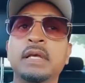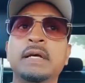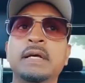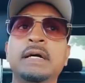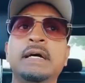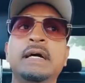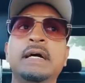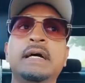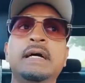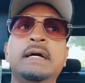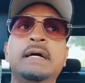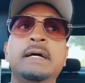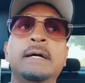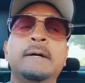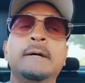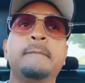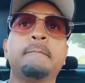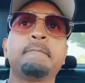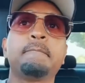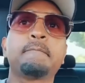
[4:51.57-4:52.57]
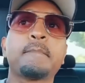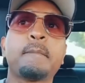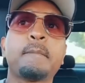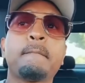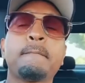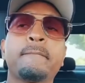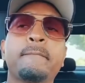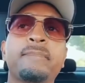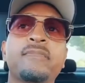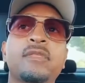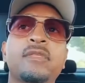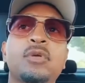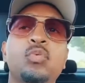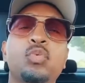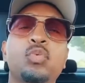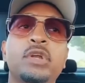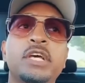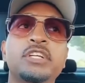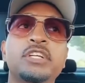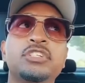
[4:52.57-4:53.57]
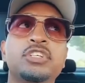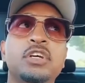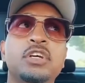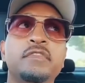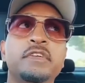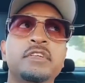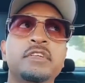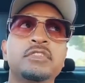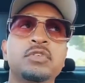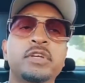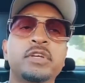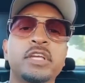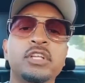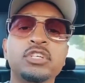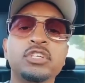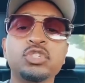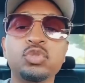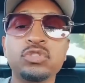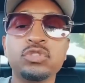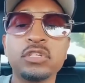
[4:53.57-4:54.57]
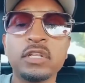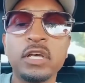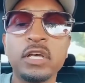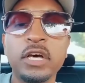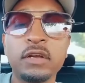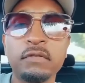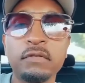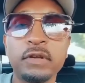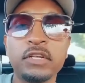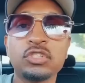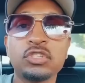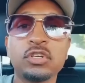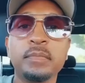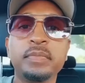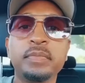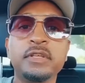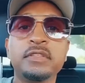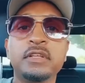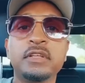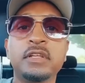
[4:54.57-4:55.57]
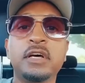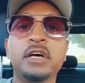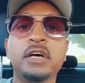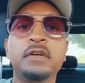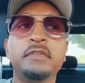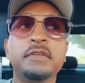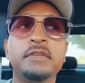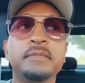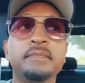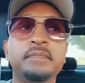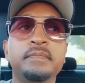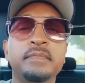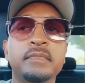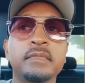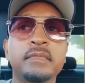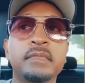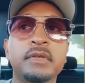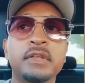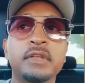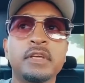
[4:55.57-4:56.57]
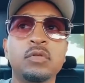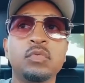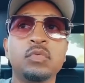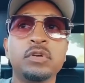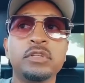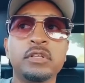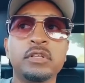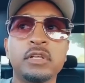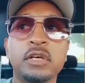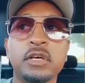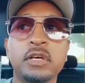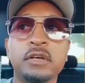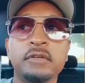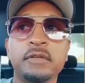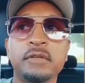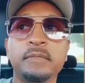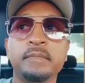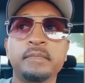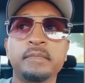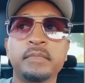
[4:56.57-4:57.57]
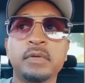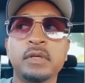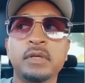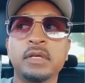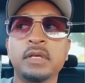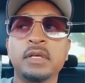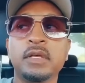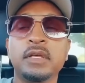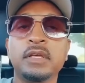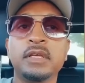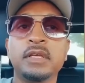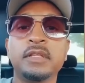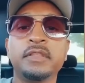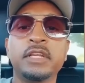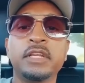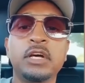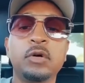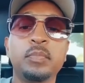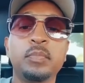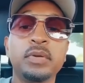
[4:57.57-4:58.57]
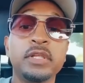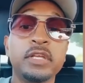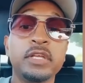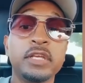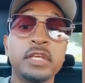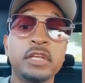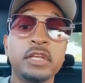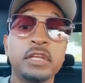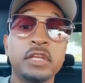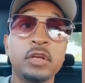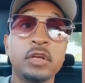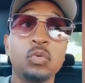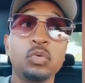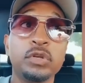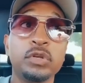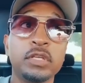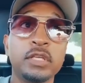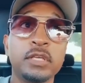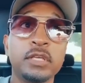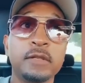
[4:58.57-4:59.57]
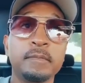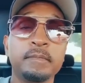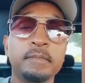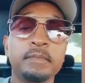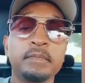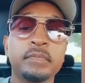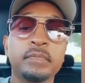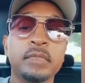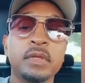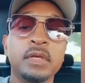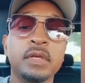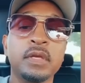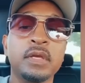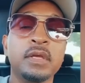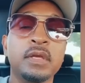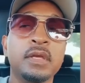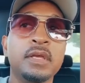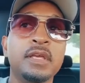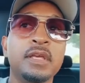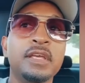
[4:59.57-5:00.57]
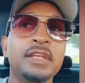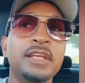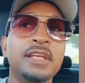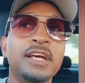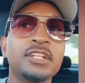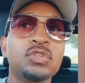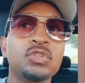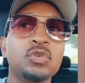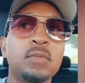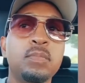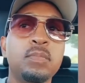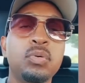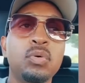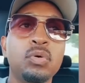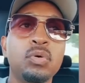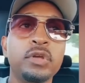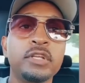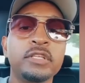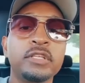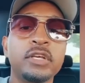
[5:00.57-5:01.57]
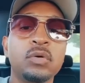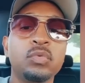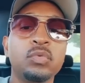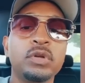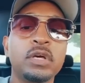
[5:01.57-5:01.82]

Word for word: Um, what I discovered is okay, let's use the lottery, right? So I played the lottery and I won the lottery. And then I'll play again and I'll win again. And it got to a point that when I was